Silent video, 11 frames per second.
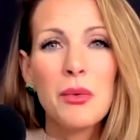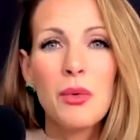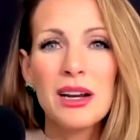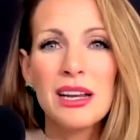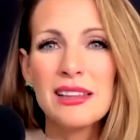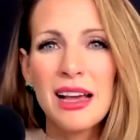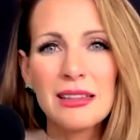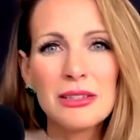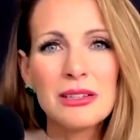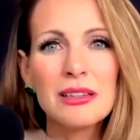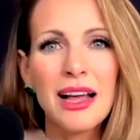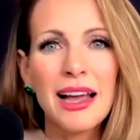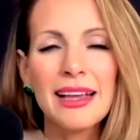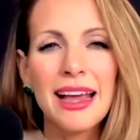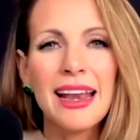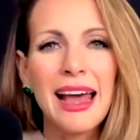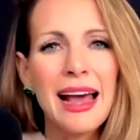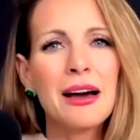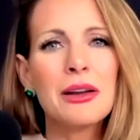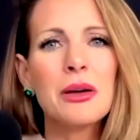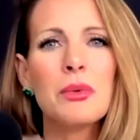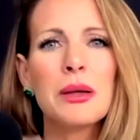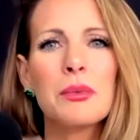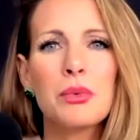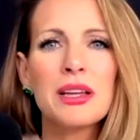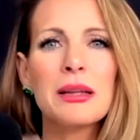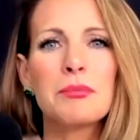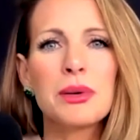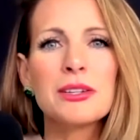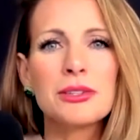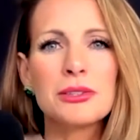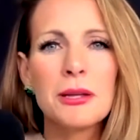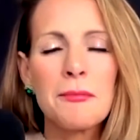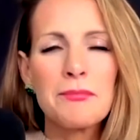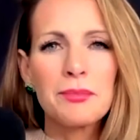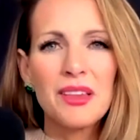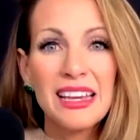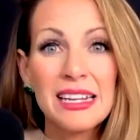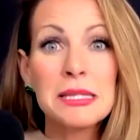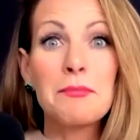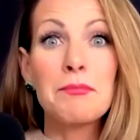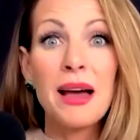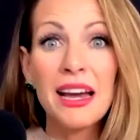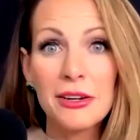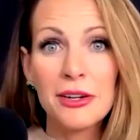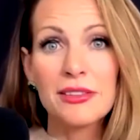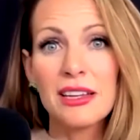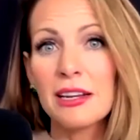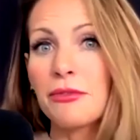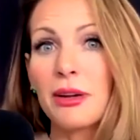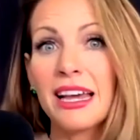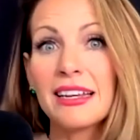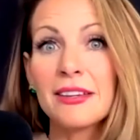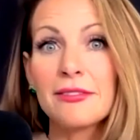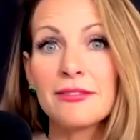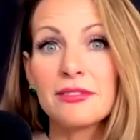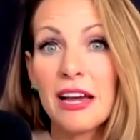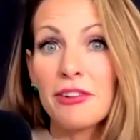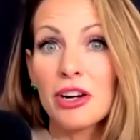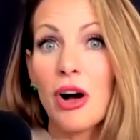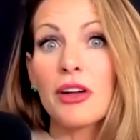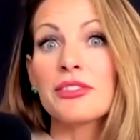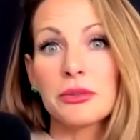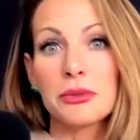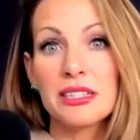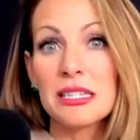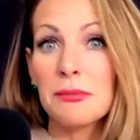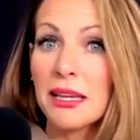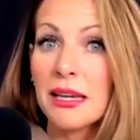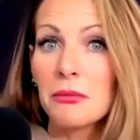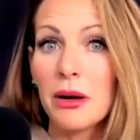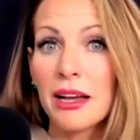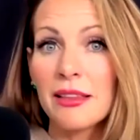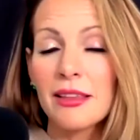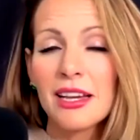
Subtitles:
what did that look like and how do we rebuild that it's better than if we had never gone through it to begin with.